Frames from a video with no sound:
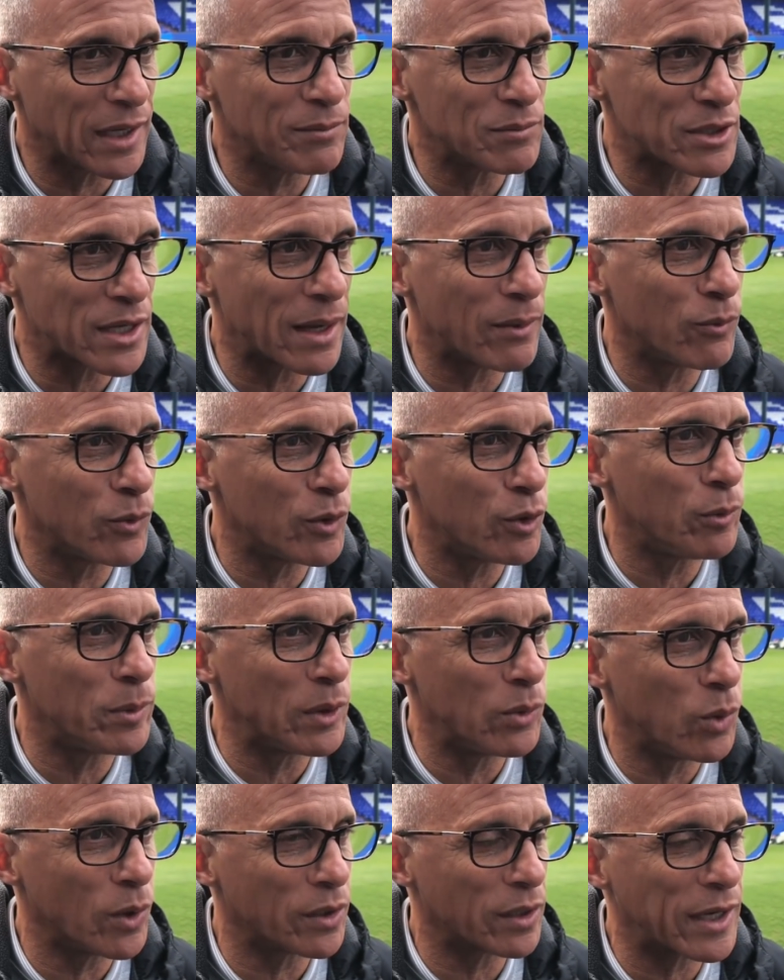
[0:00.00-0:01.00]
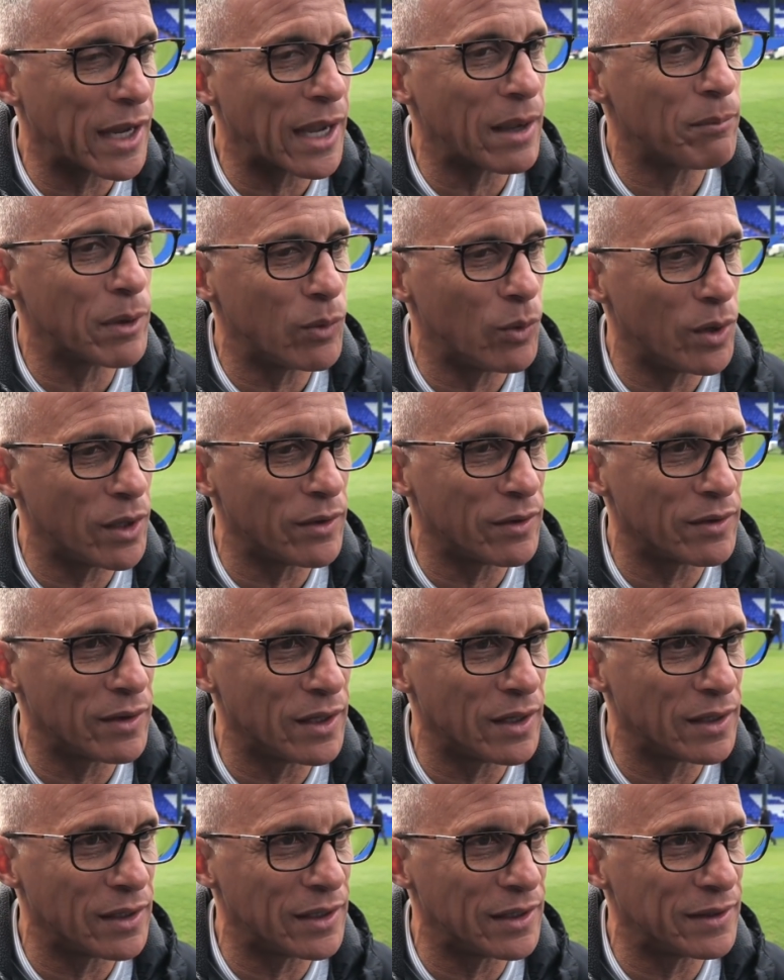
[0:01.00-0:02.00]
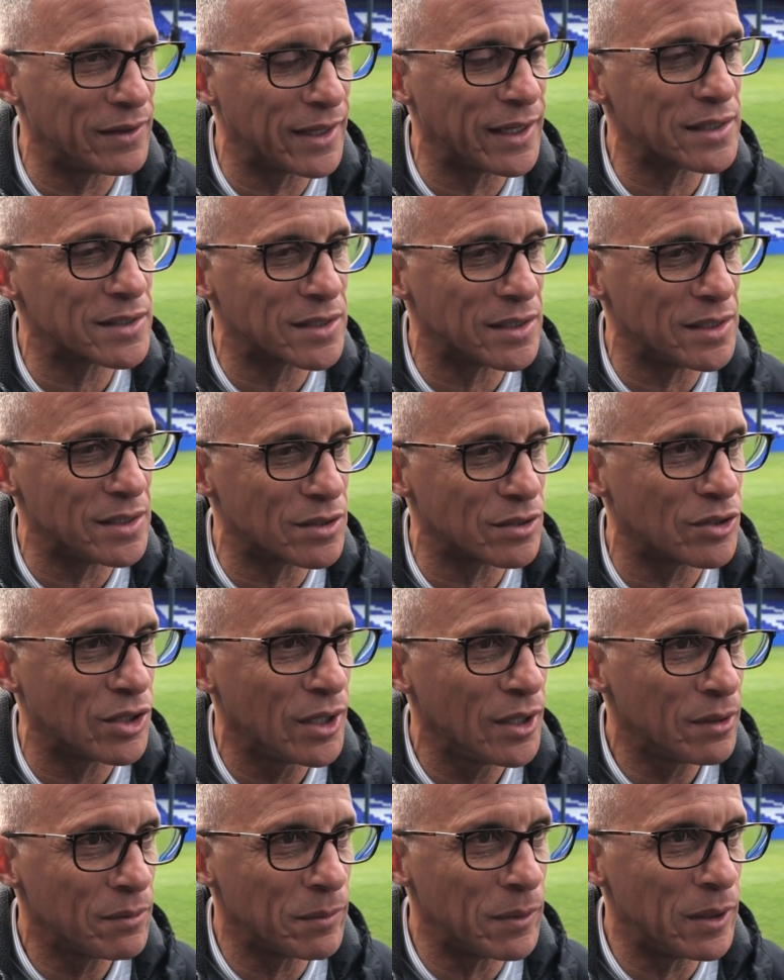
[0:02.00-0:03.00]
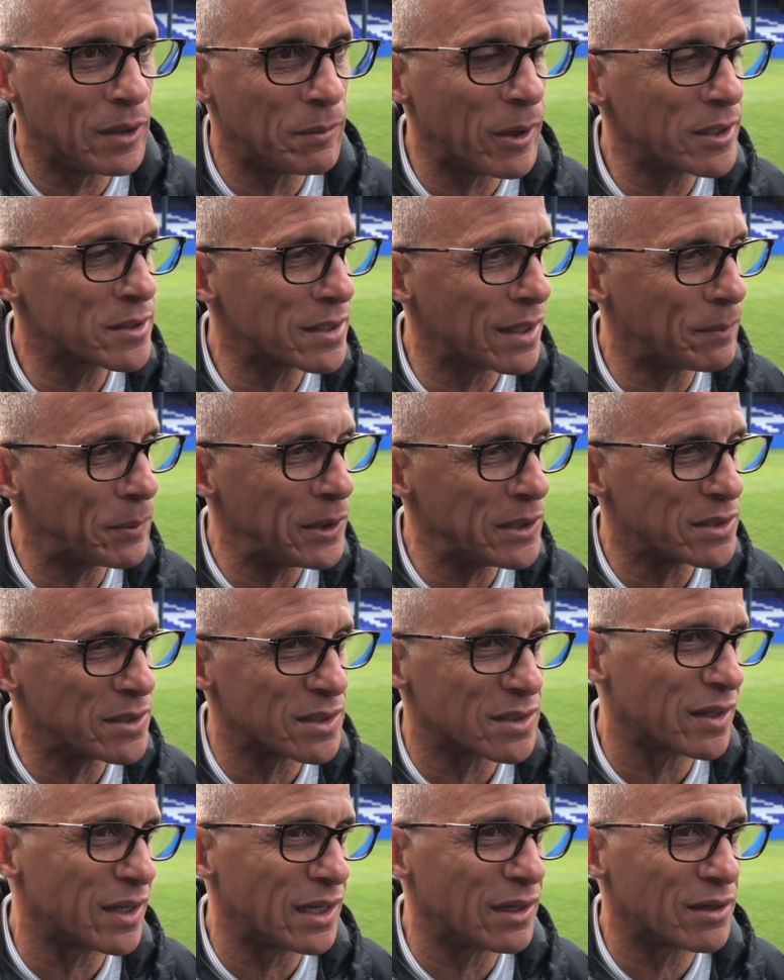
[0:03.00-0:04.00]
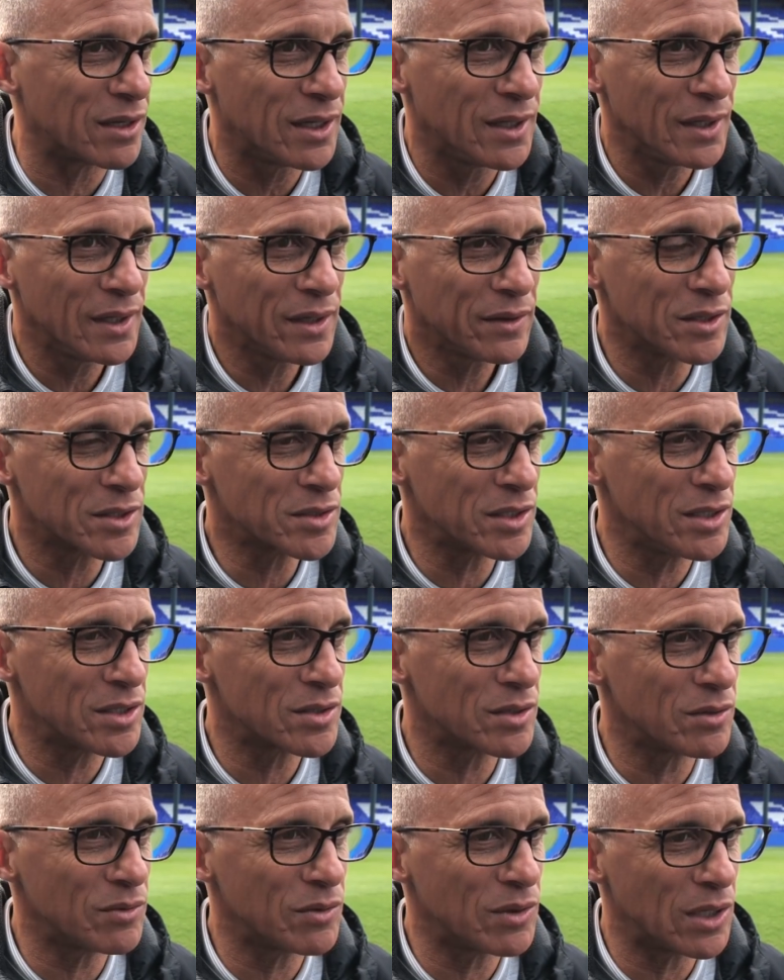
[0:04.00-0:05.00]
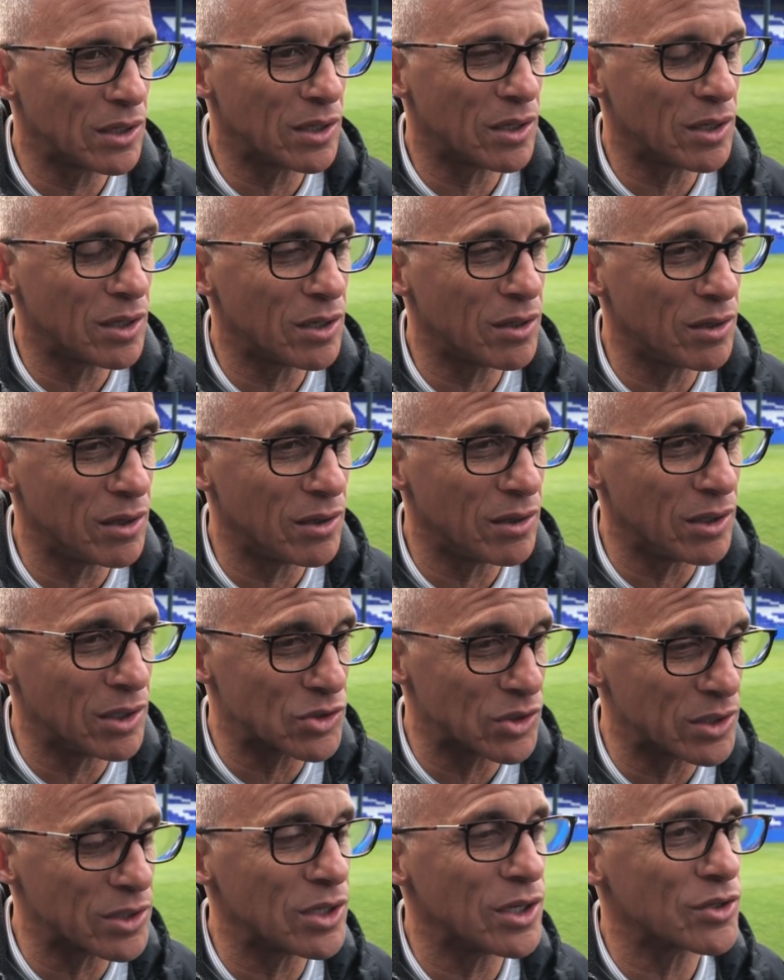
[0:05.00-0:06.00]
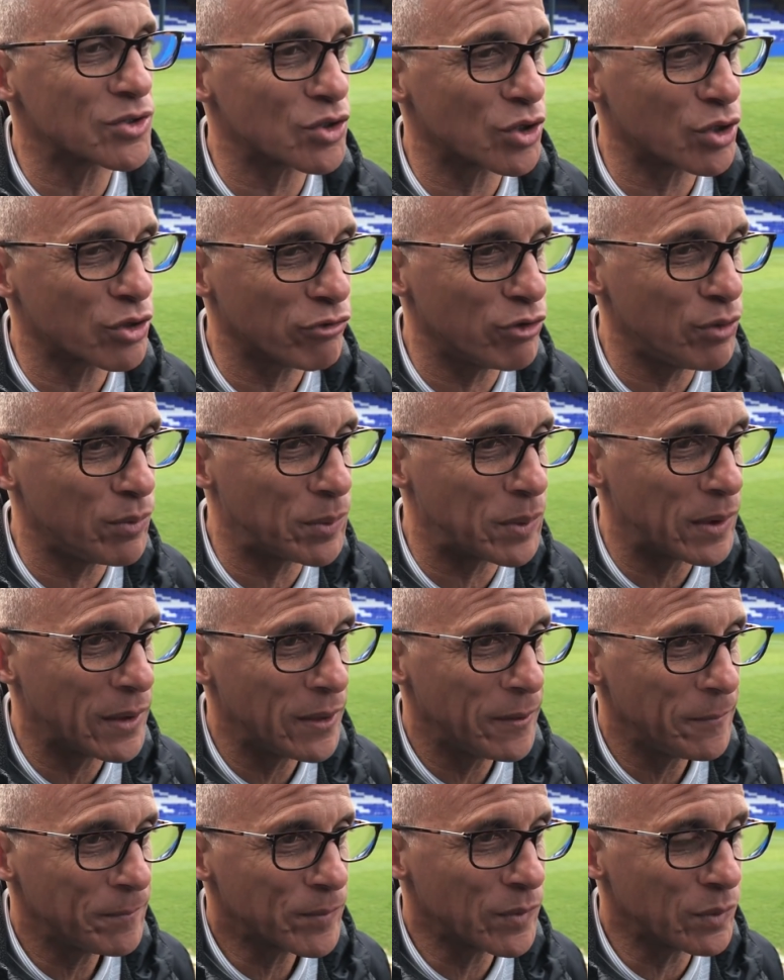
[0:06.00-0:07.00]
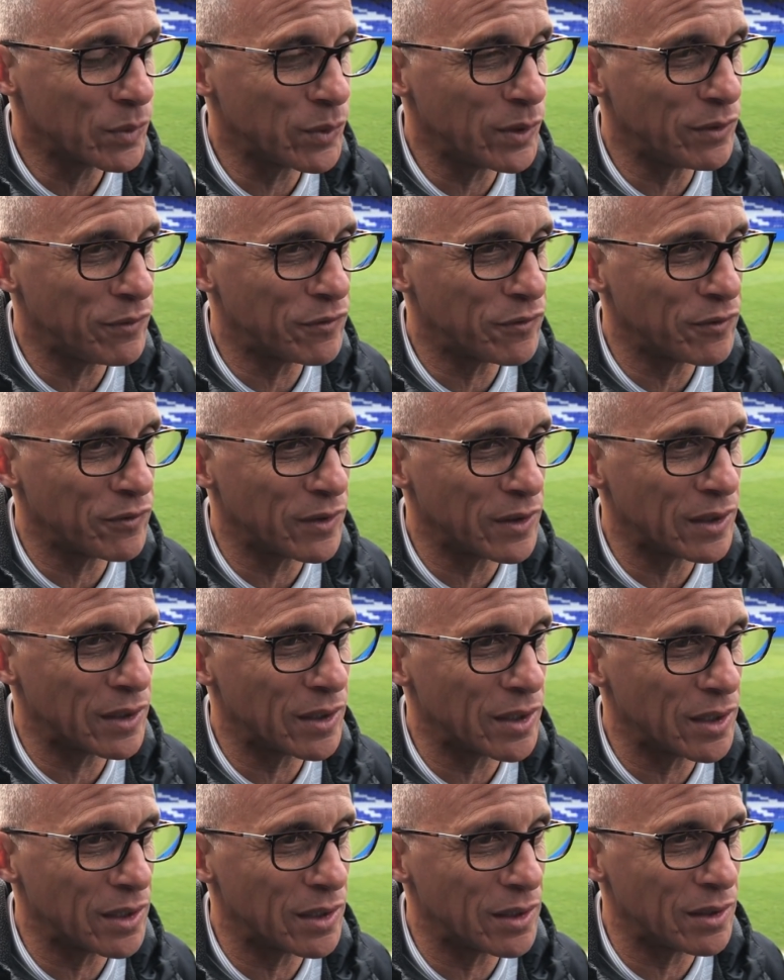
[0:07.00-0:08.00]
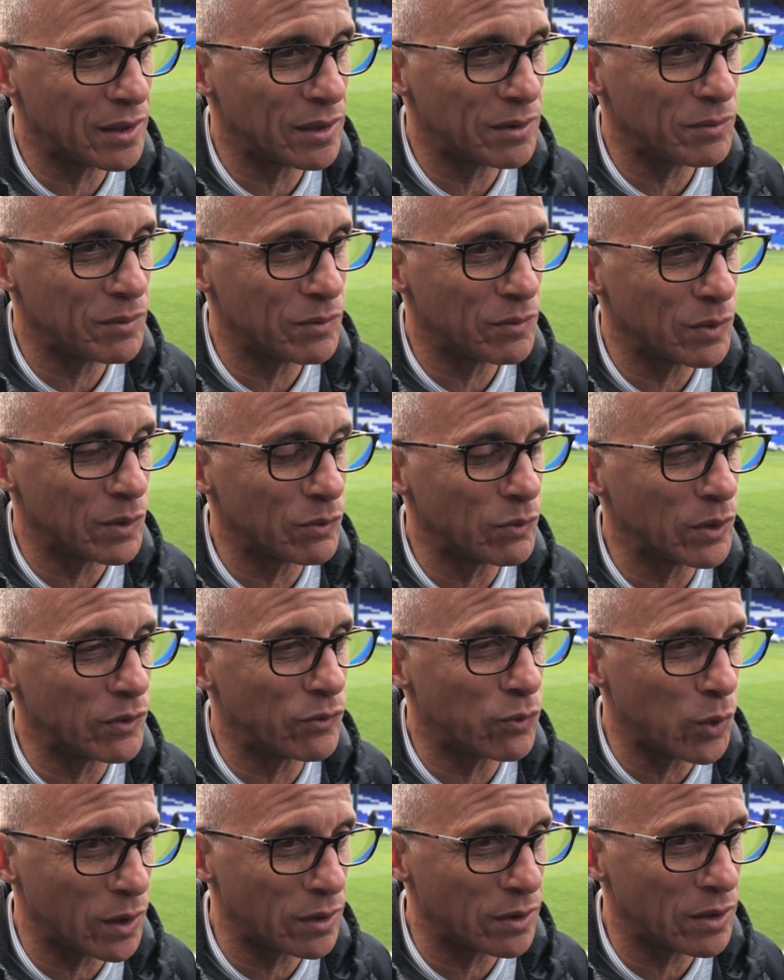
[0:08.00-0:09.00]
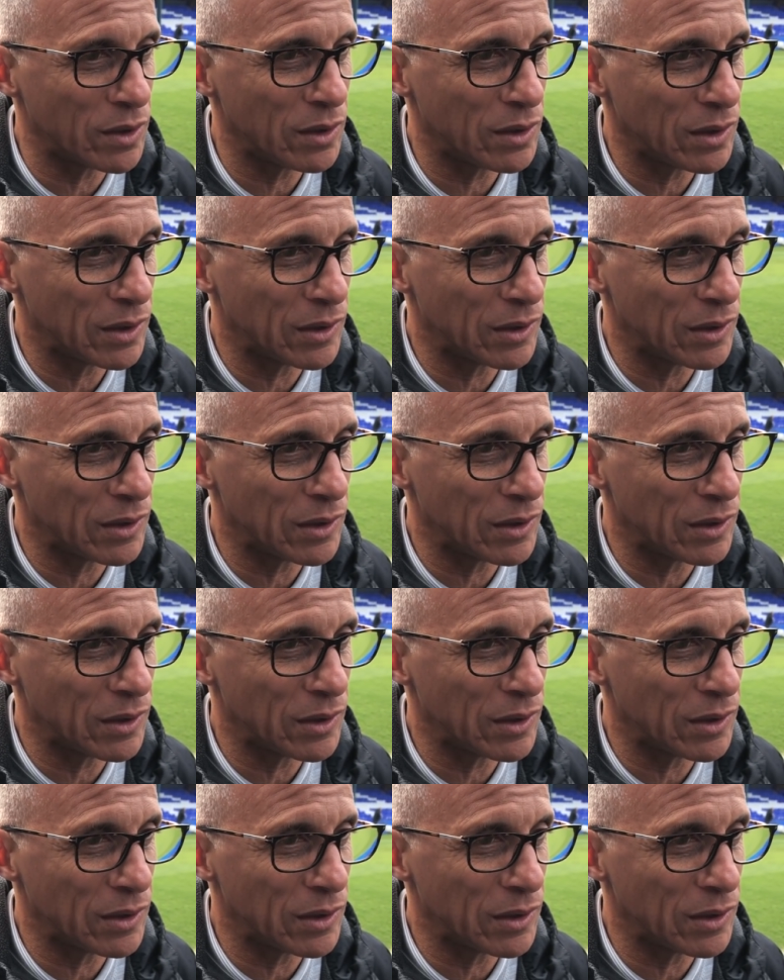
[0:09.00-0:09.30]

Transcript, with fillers: games can will be won, can be won uh, next season uh, by set pieces. I think this season, uh, as a group, we've uh, won,